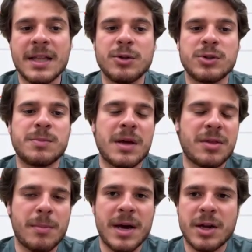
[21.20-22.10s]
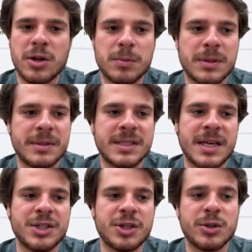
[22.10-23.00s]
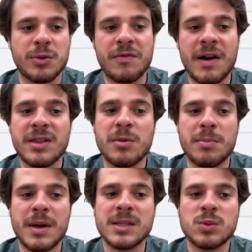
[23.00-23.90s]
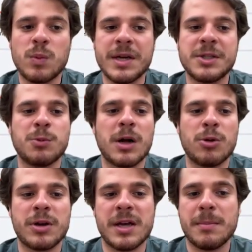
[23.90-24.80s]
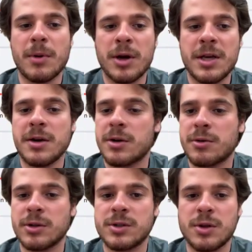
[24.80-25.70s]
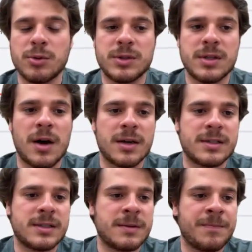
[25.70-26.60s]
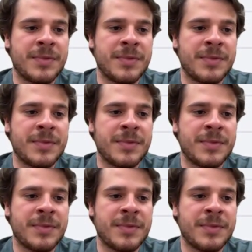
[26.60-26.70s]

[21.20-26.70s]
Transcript: and uses mathematical optimization to find the best way to allocate money across those stocks.